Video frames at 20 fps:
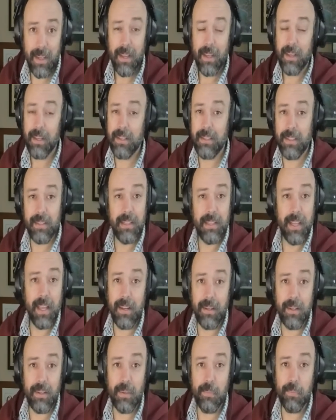It's
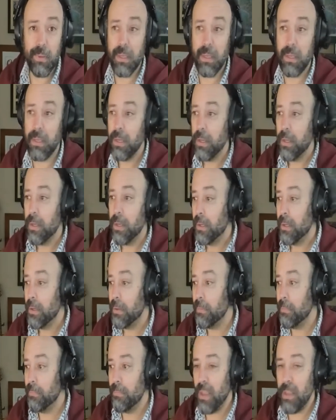intended to be
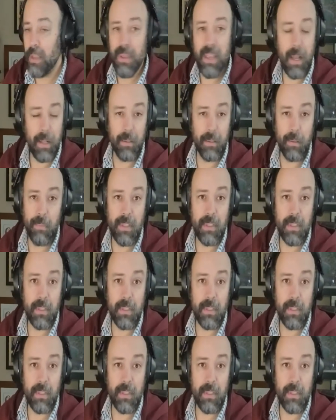maybe elements